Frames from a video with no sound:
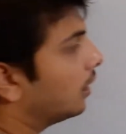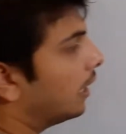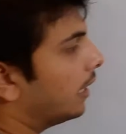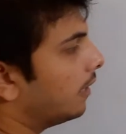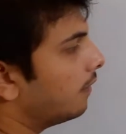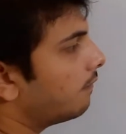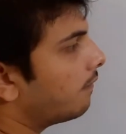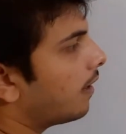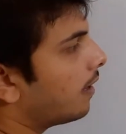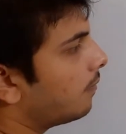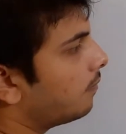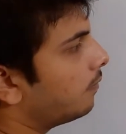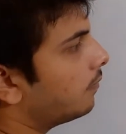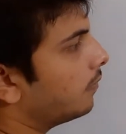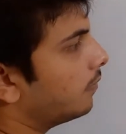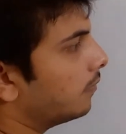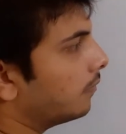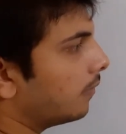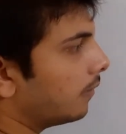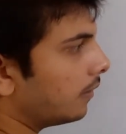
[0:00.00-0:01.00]
if I am
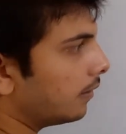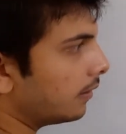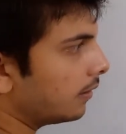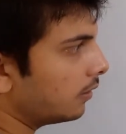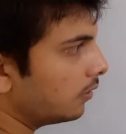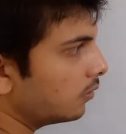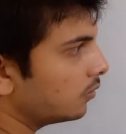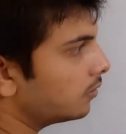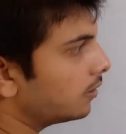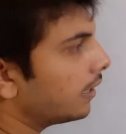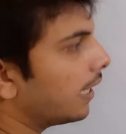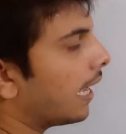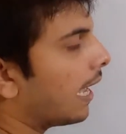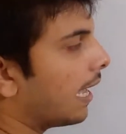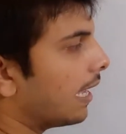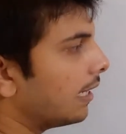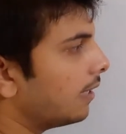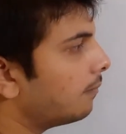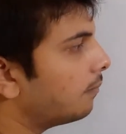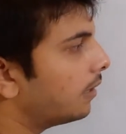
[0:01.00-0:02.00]
using
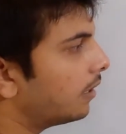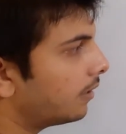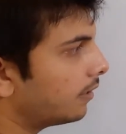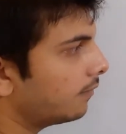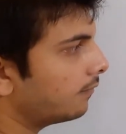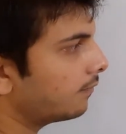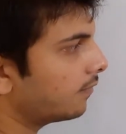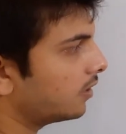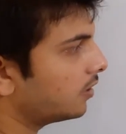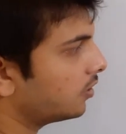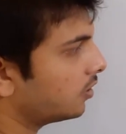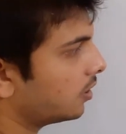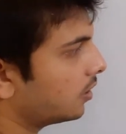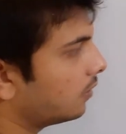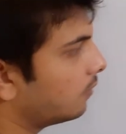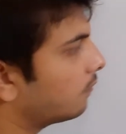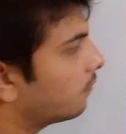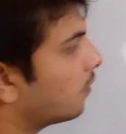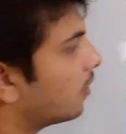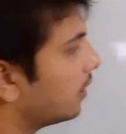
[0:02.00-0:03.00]
any built-in
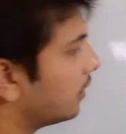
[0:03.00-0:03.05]
function, for